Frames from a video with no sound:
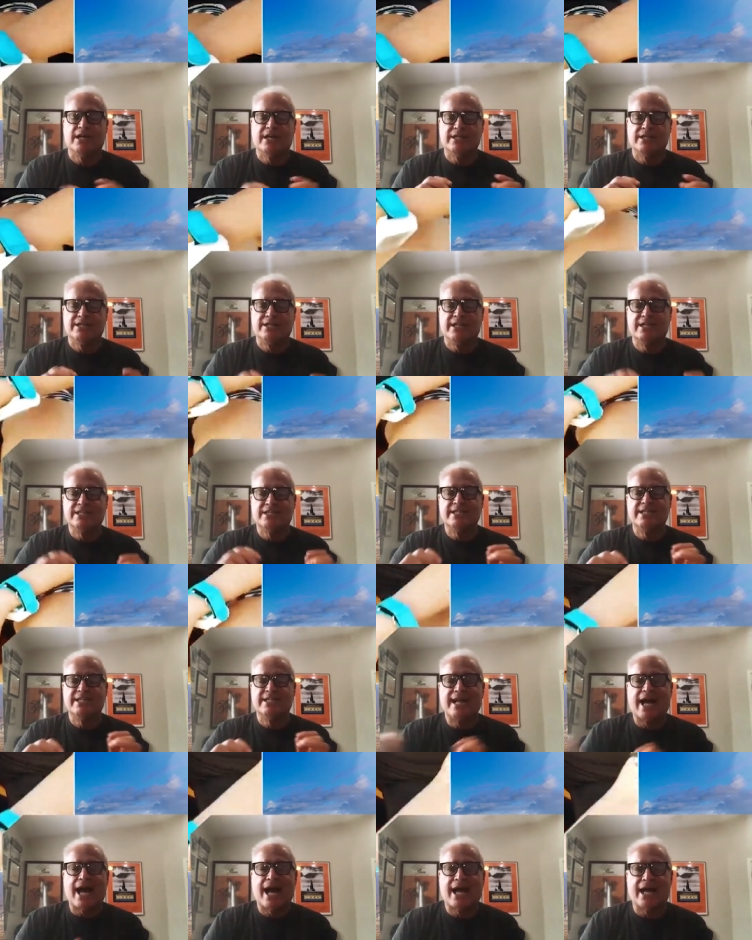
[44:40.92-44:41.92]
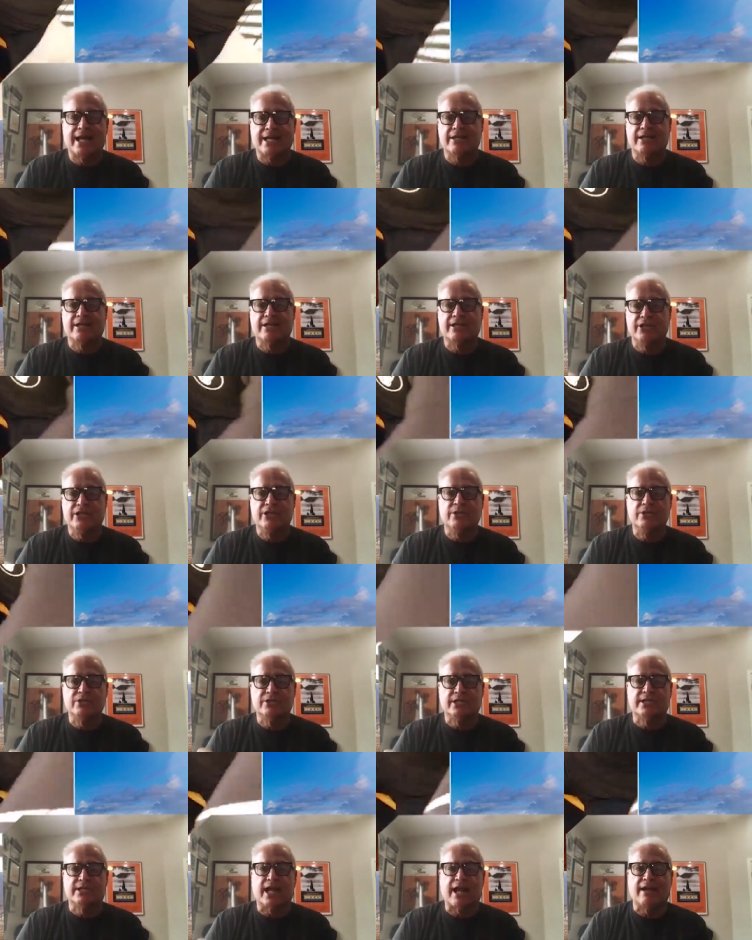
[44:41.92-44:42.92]
does not use a
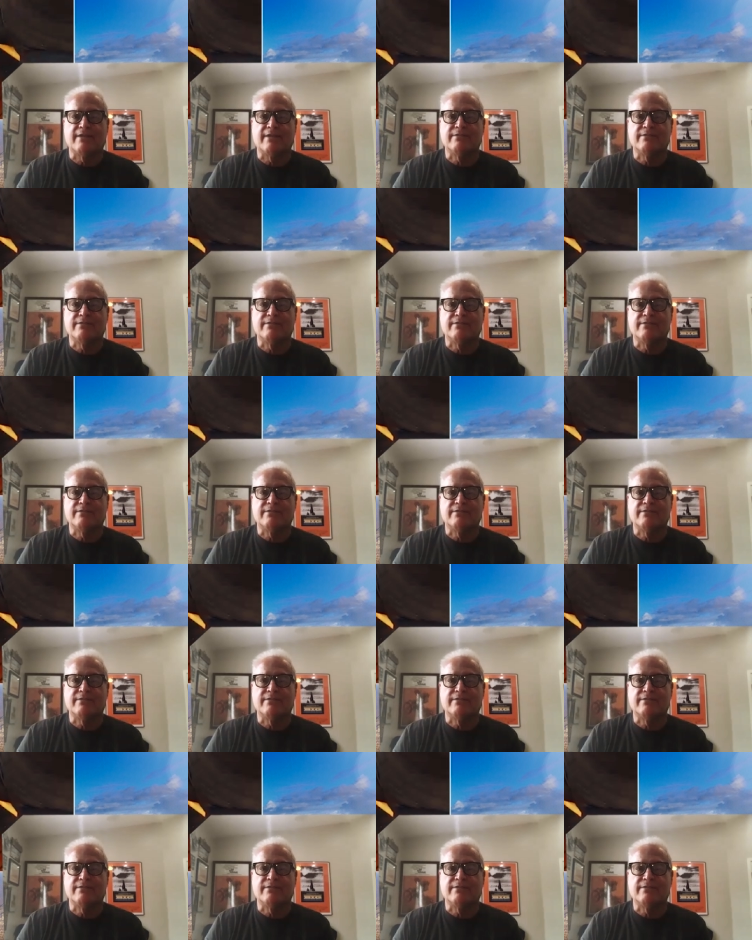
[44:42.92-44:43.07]
dive